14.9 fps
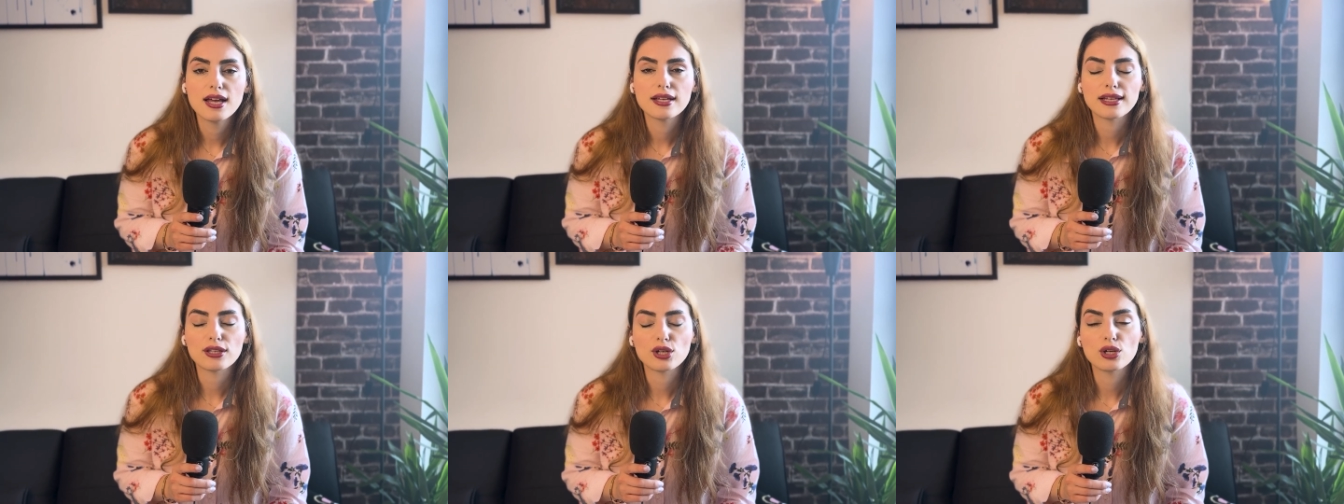
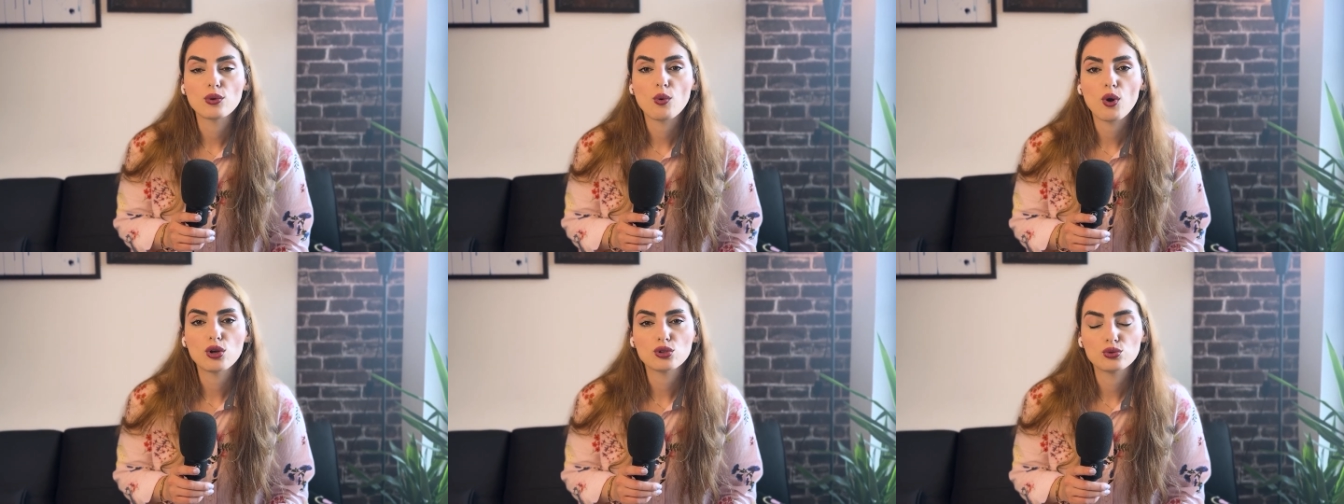that I
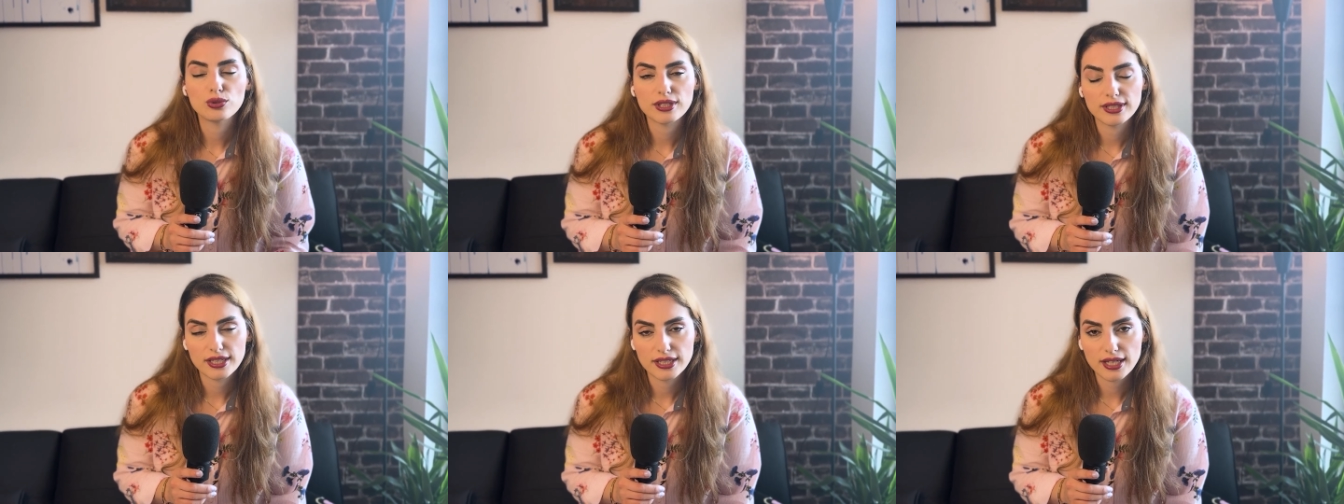won't do
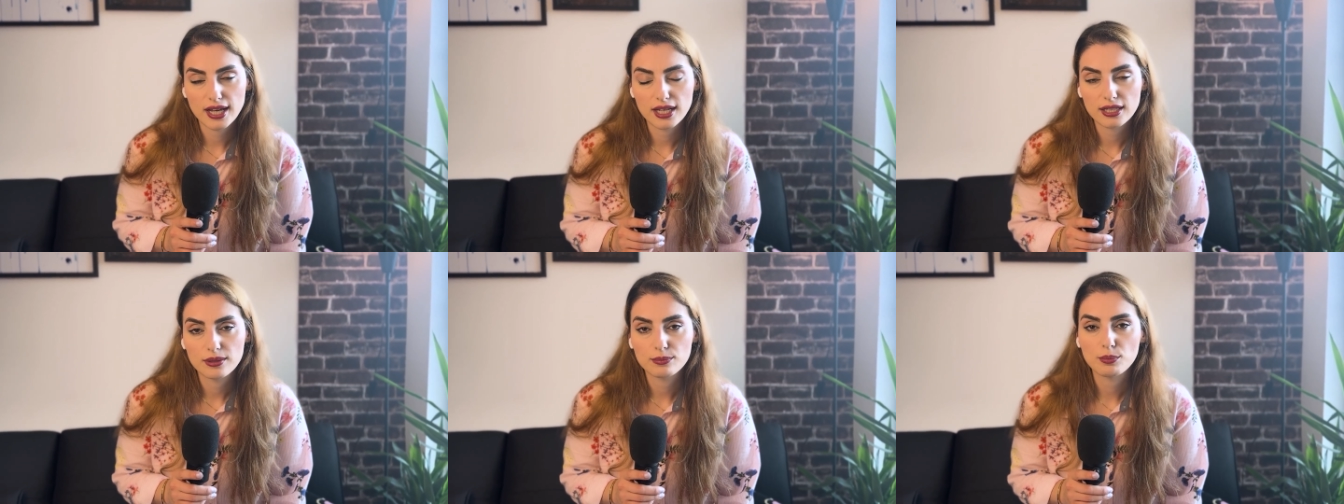it
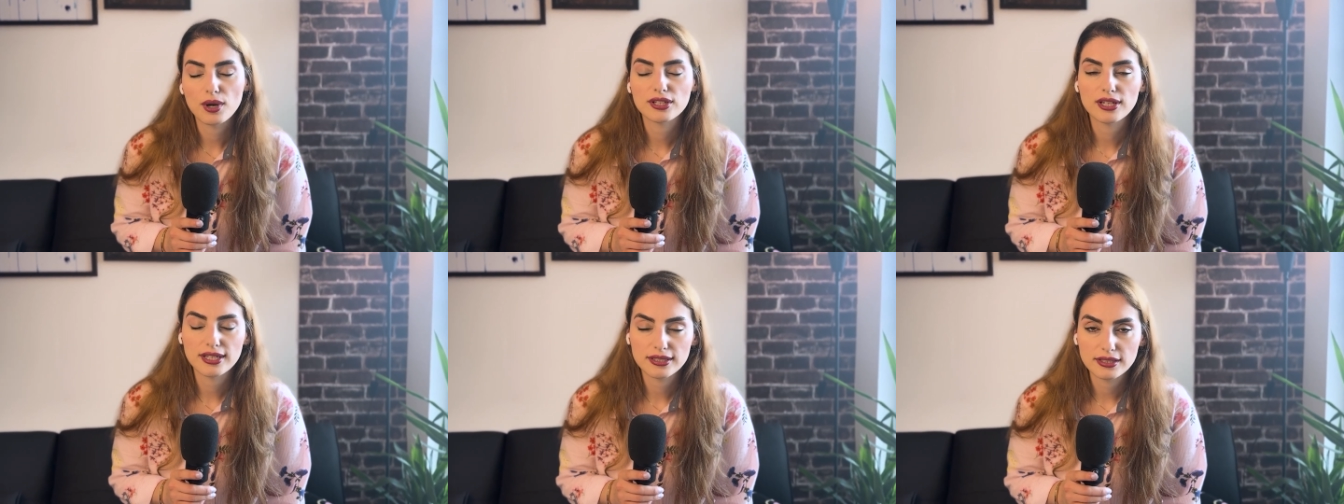again,
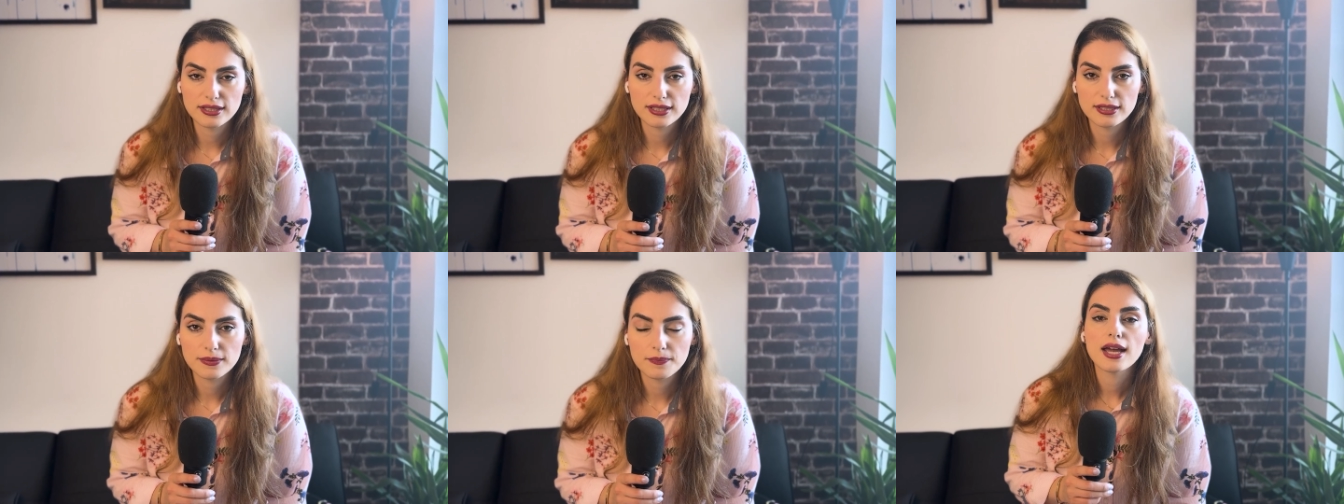but I
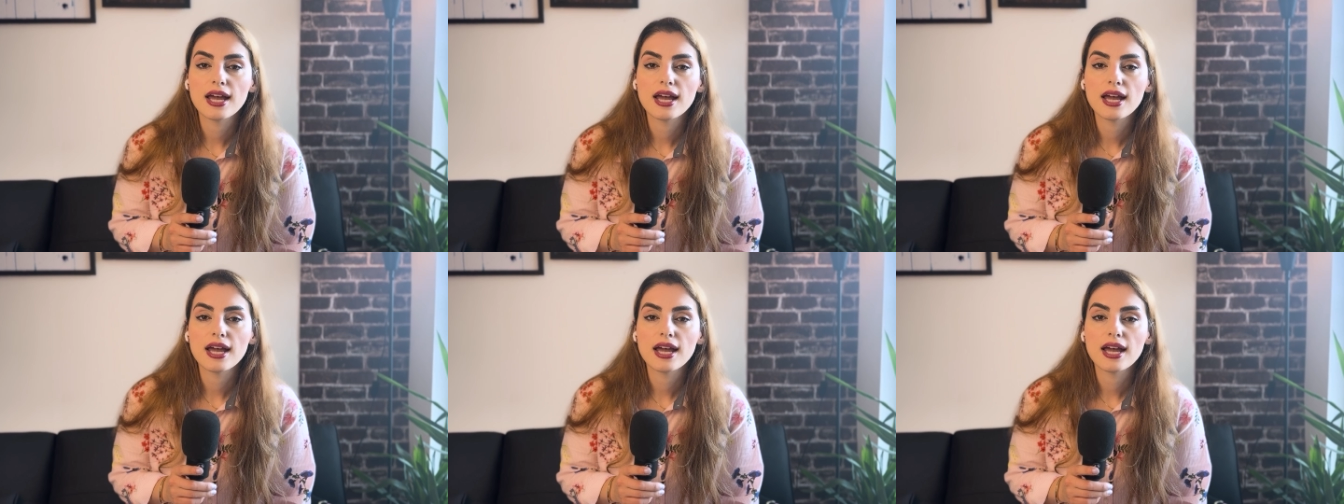did.